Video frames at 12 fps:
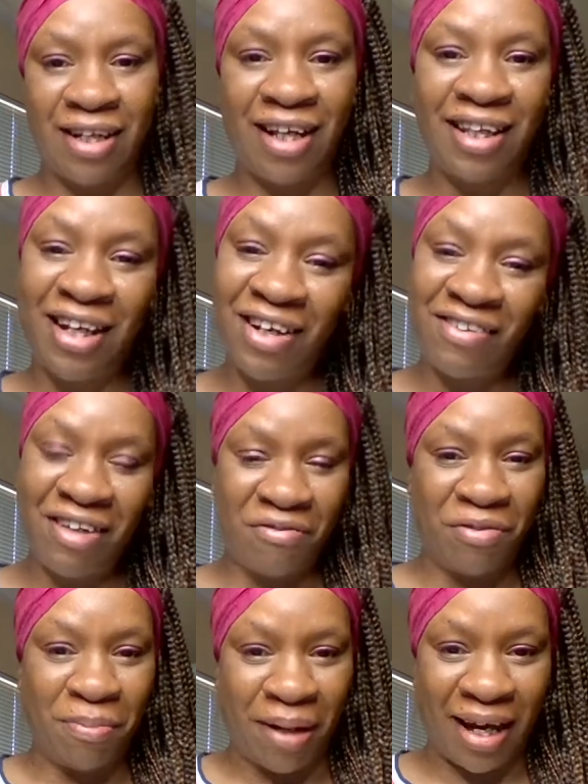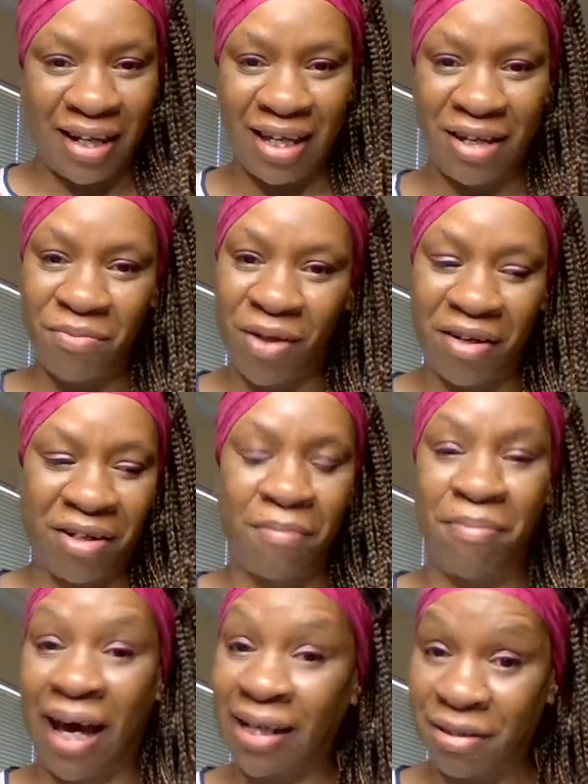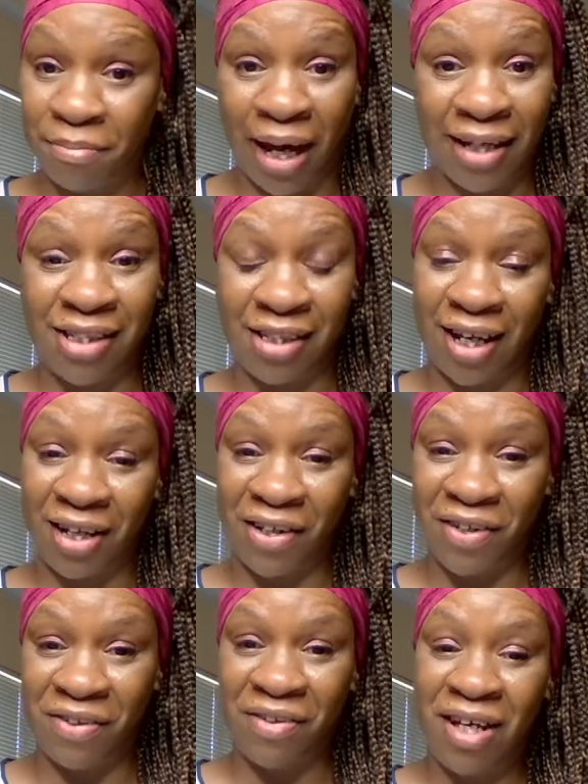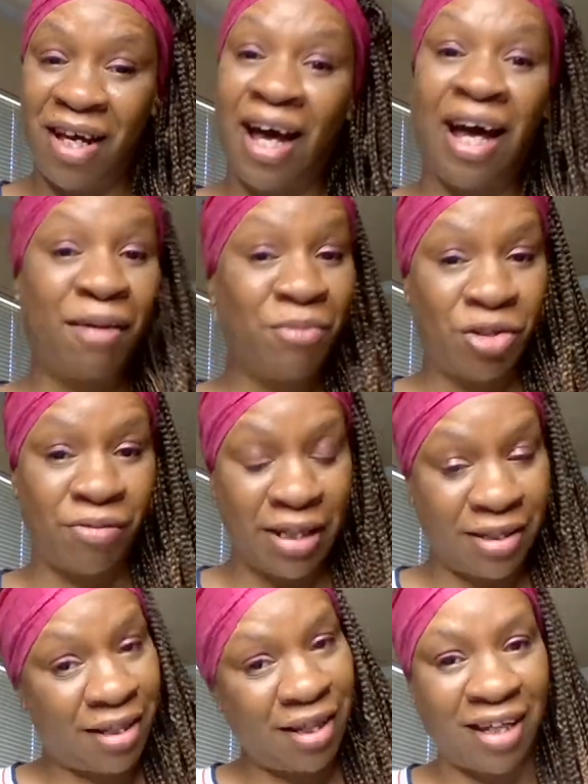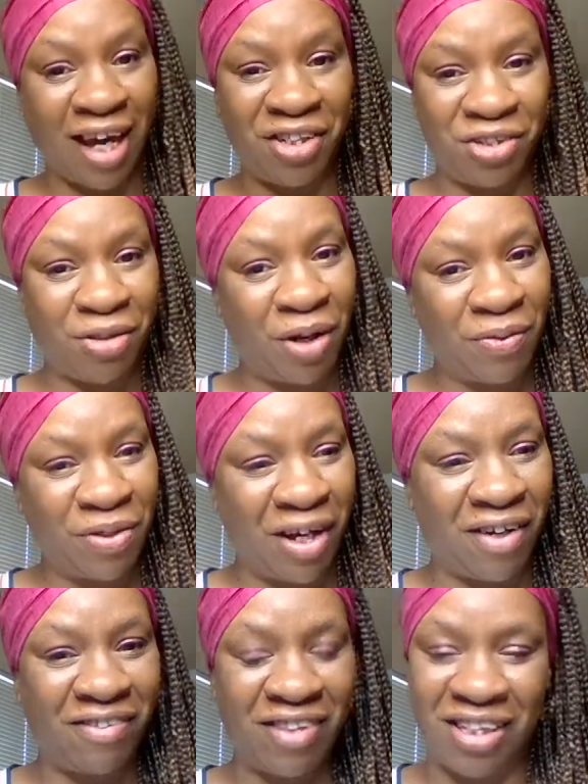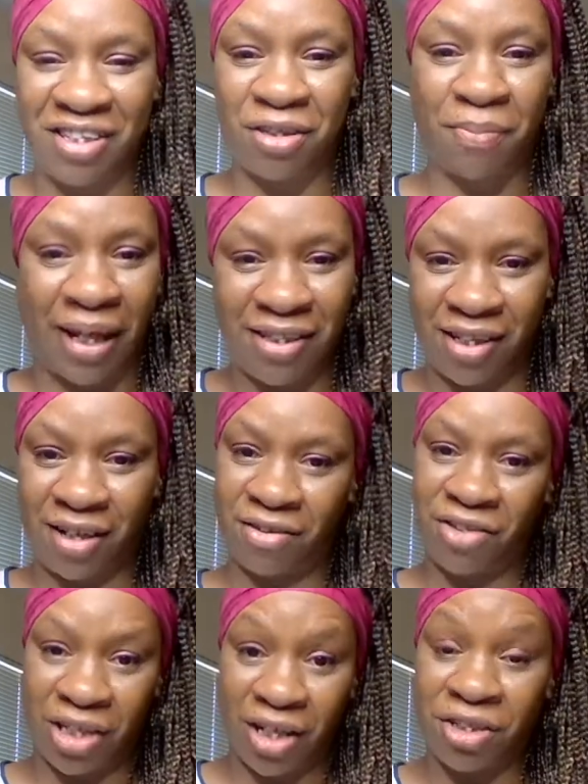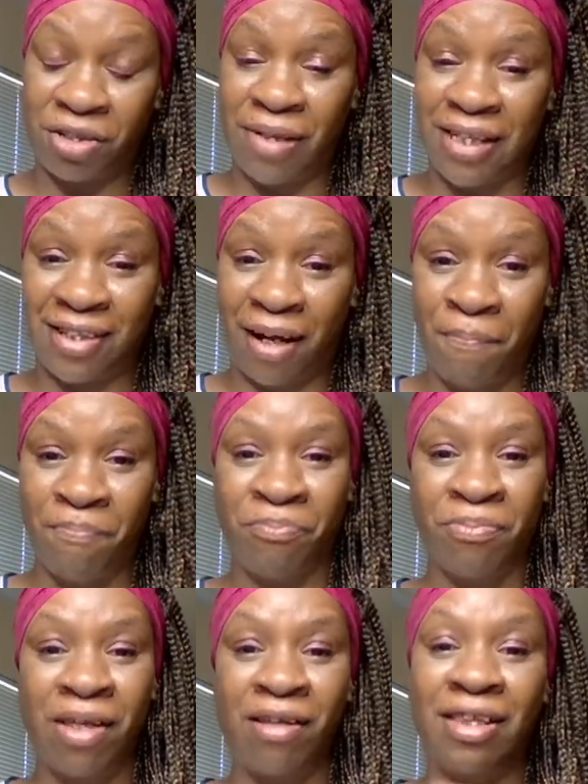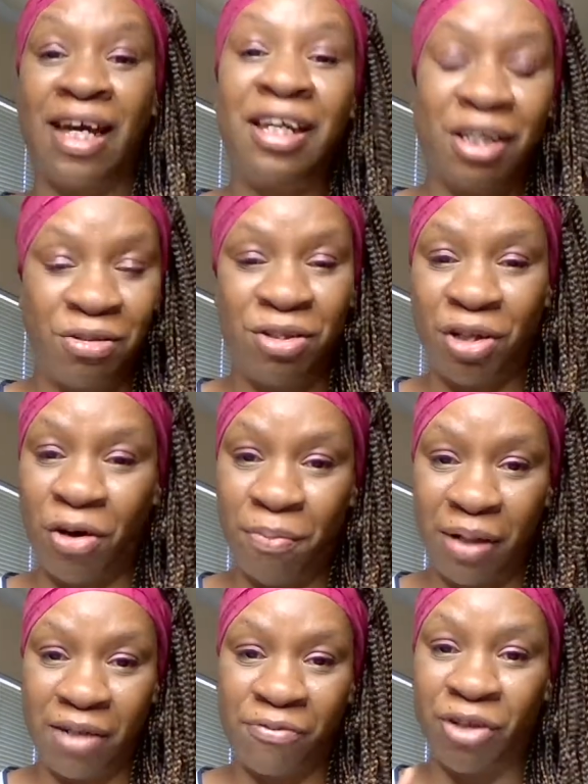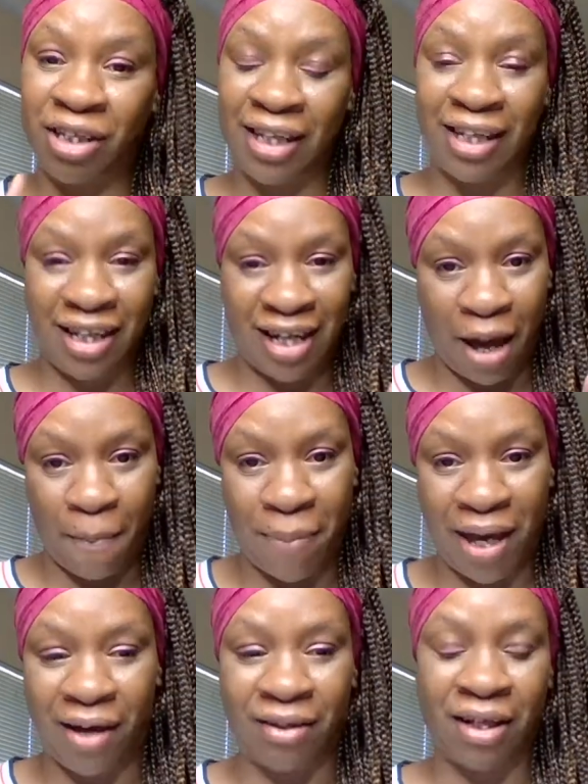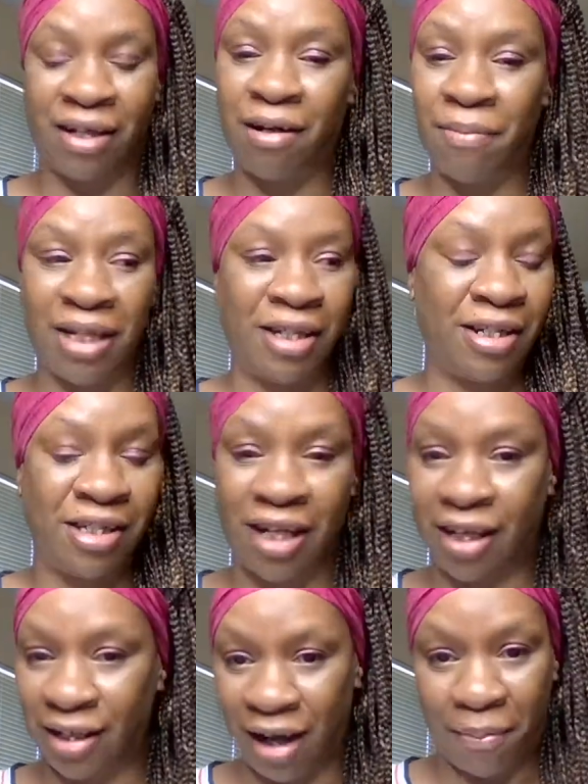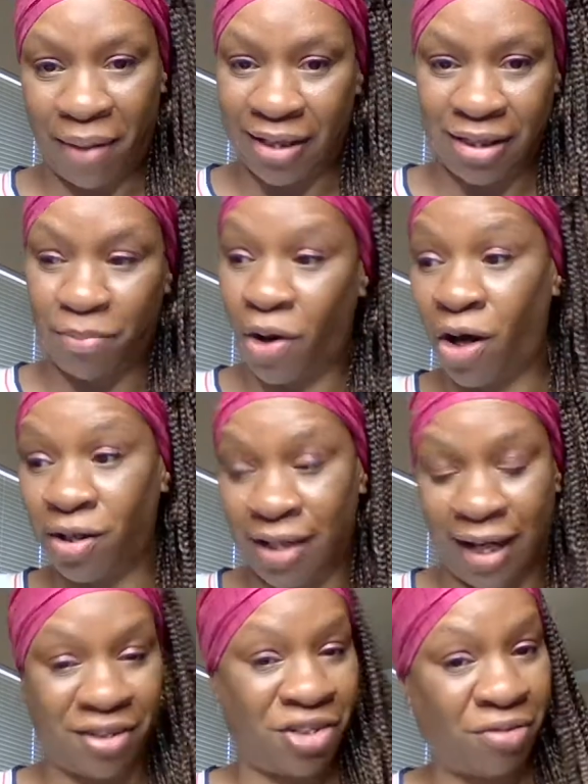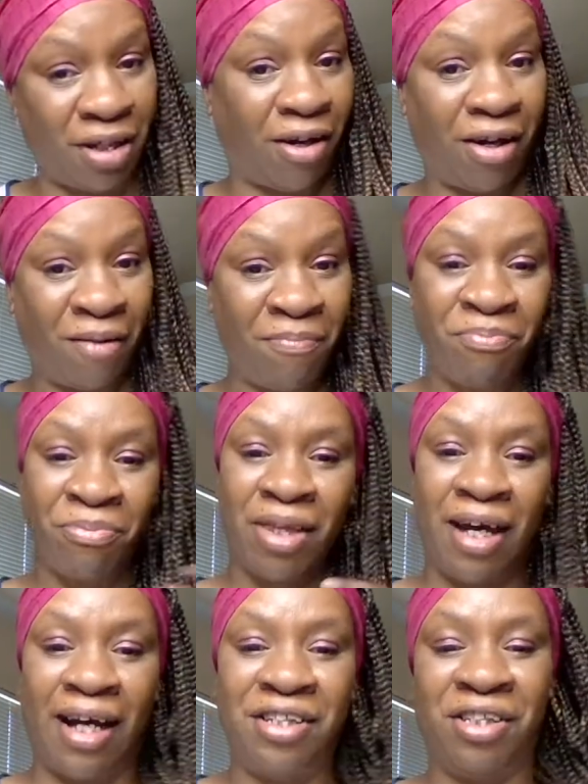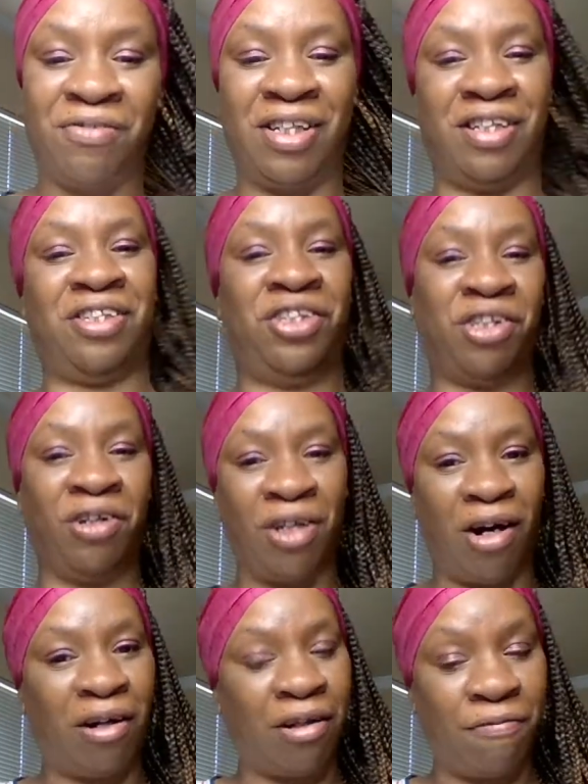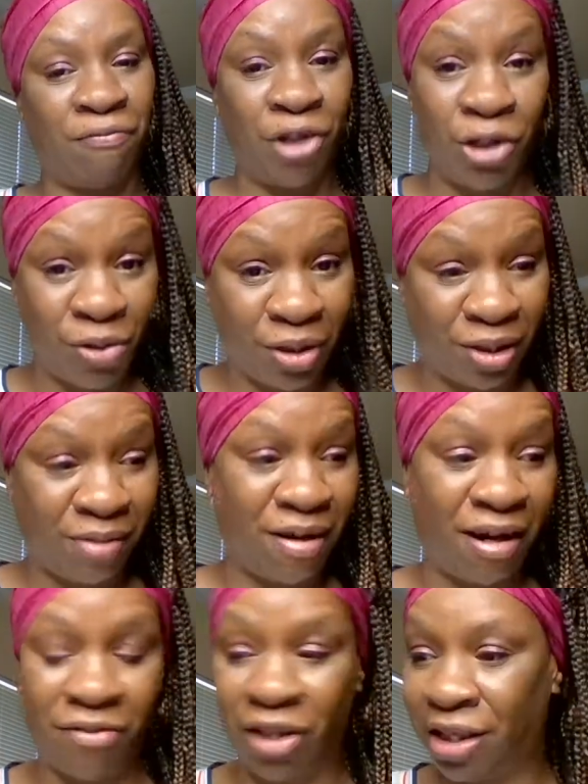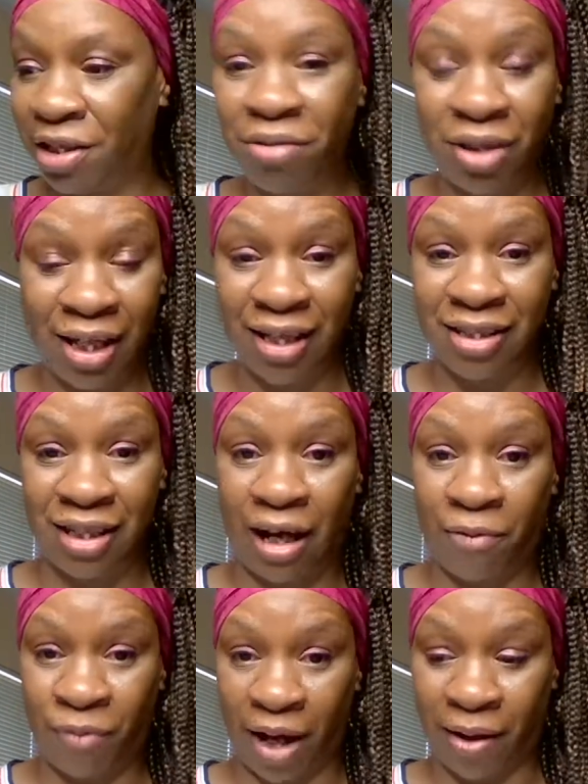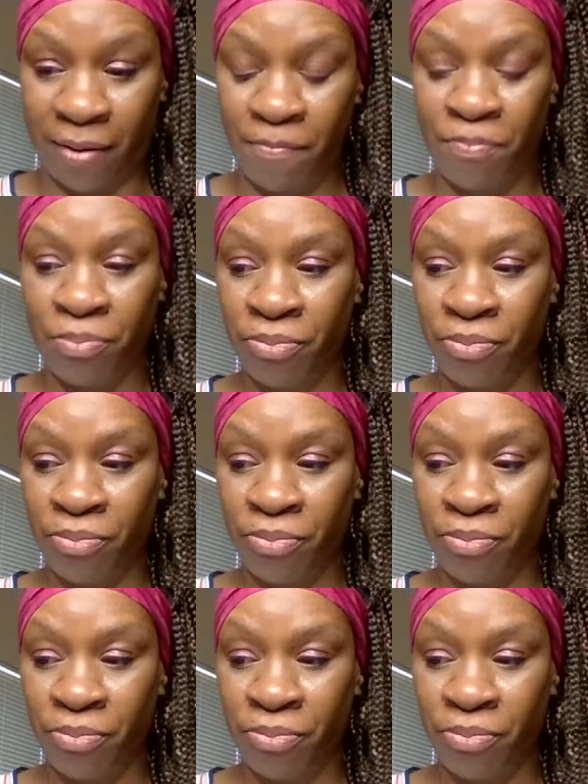Hello everybody, welcome back to my channel. I'm Teresa. In case you don't know, this is my channel, Just Teresa. Thank you so much for clicking that bell and coming in and checking out my small Dollar Tree haul. I just wanted to show y'all a few of the cute things that I found